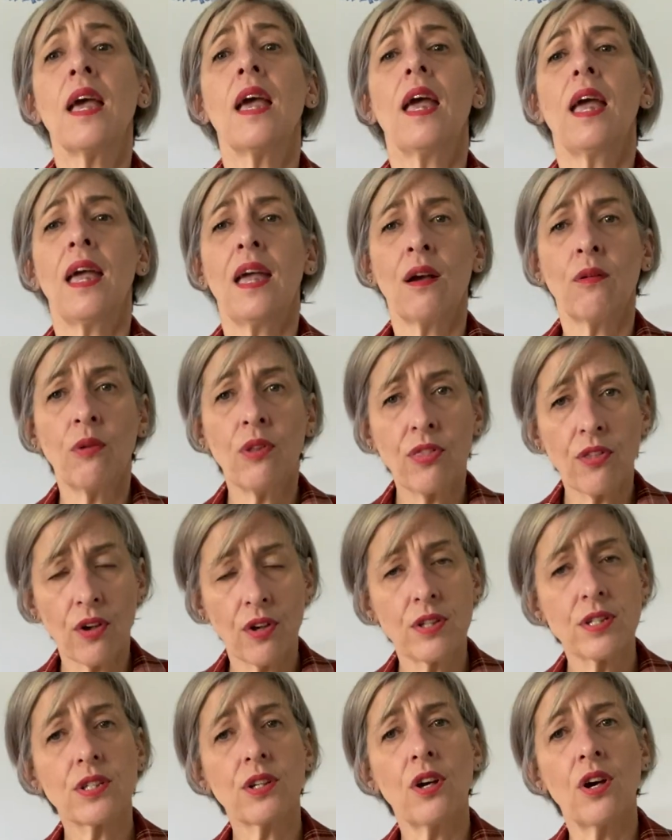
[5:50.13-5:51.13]
How are
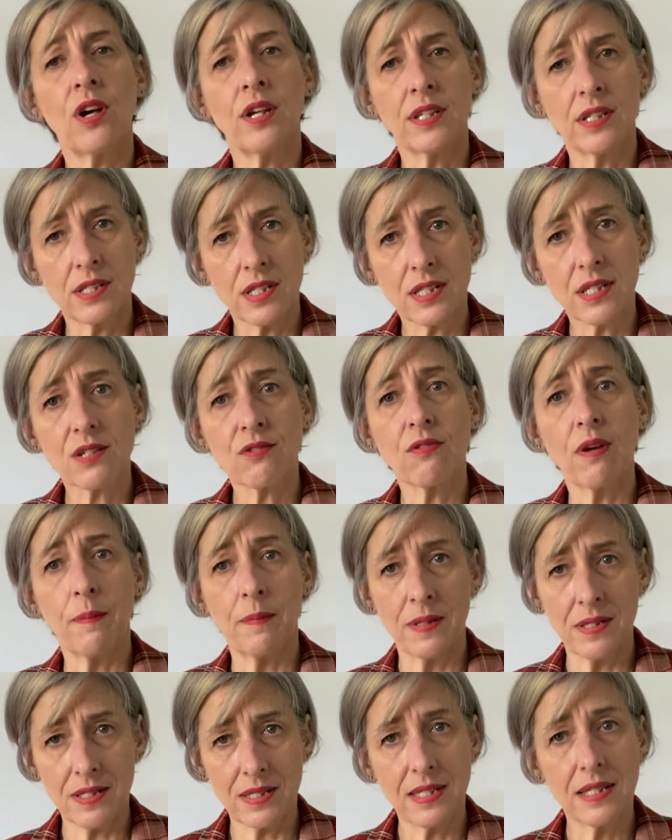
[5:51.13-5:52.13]
those kind of
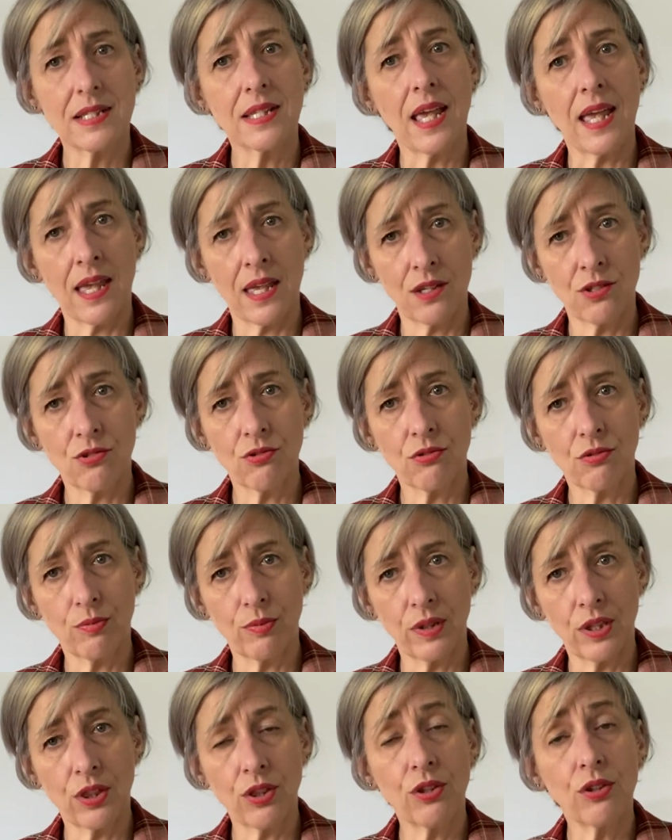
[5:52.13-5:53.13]
discrepancies handled
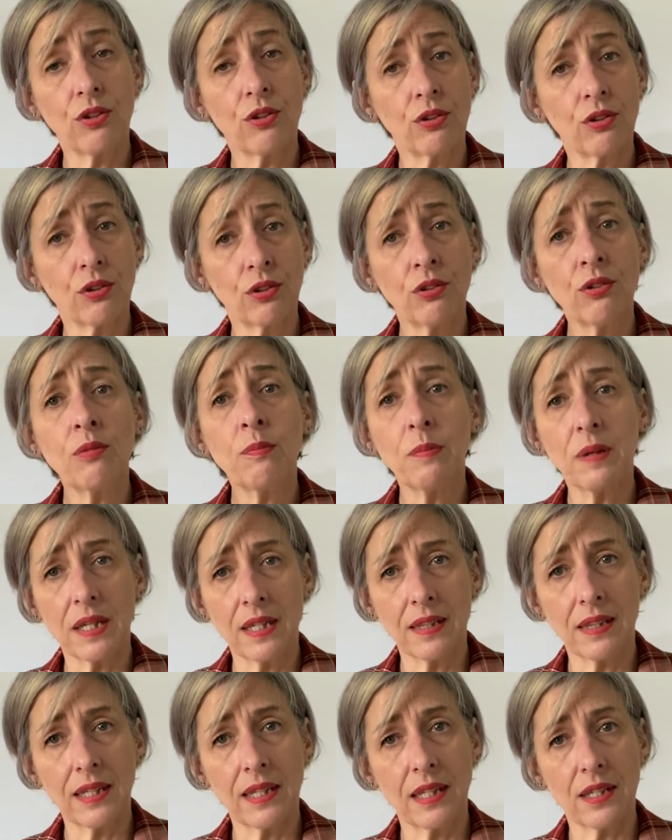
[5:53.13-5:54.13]
with you
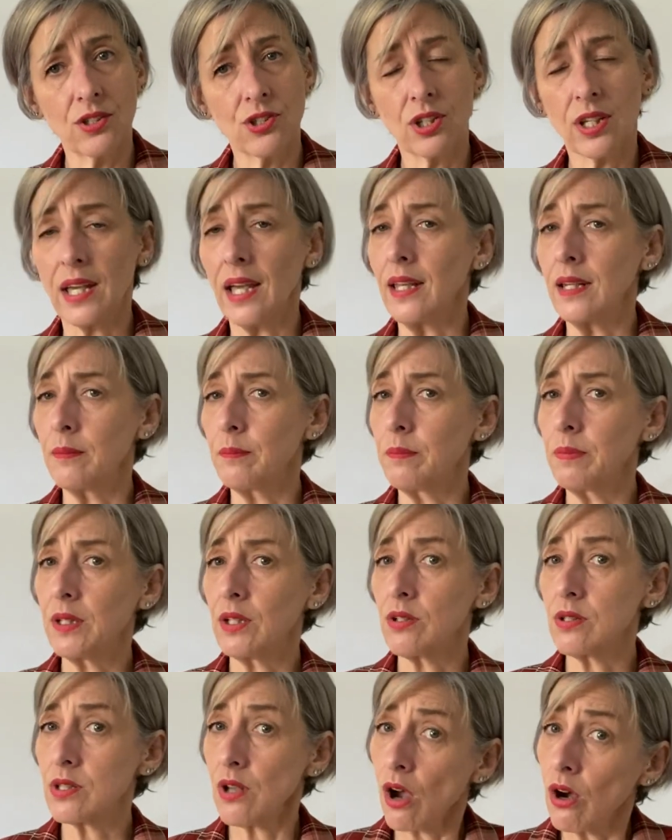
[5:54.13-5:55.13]
being the educator?
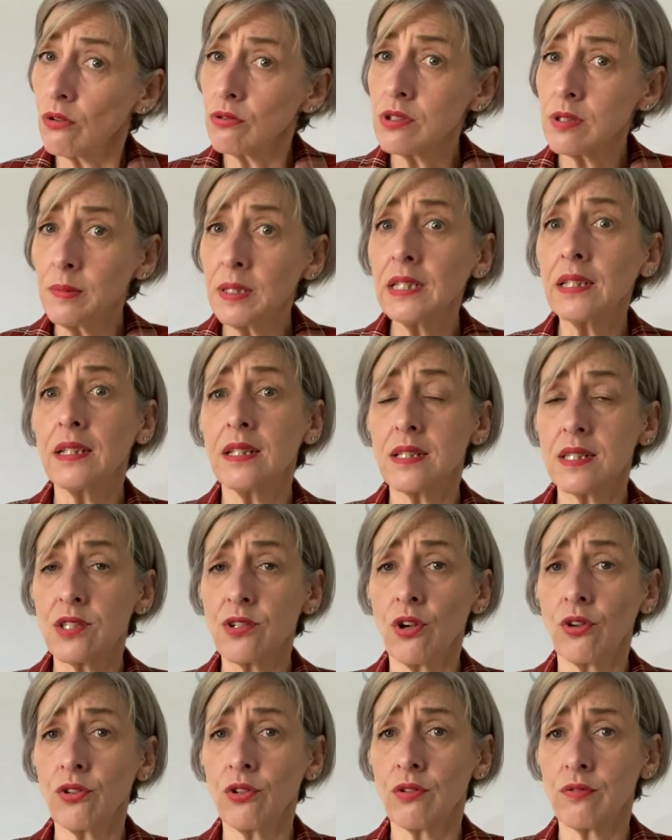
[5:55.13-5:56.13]
Because ultimately it's
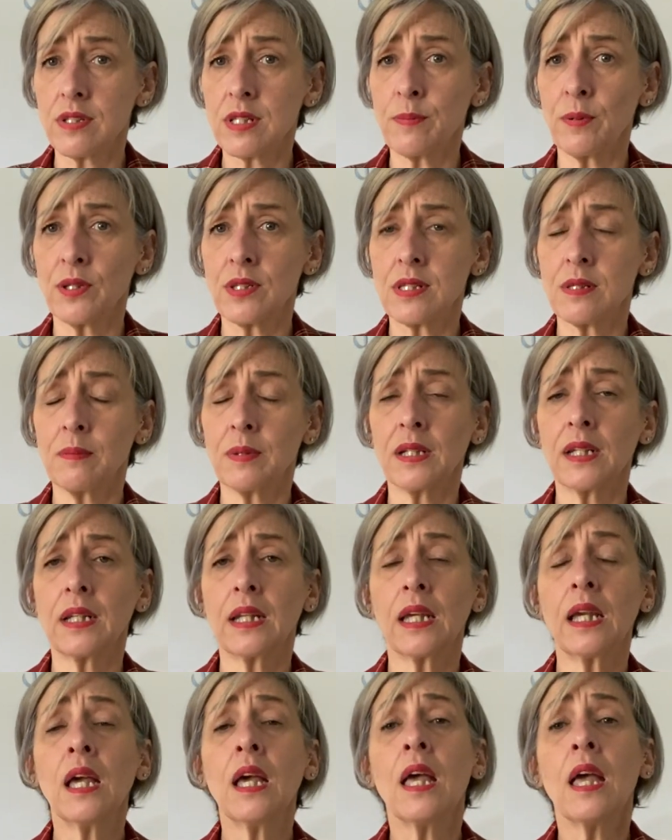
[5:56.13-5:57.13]
not your
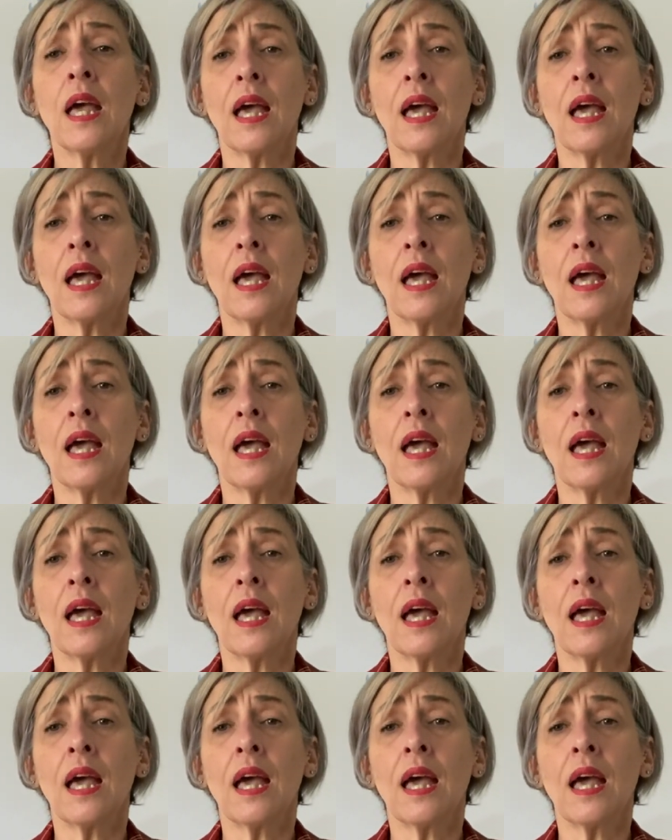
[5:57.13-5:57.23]
responsibility.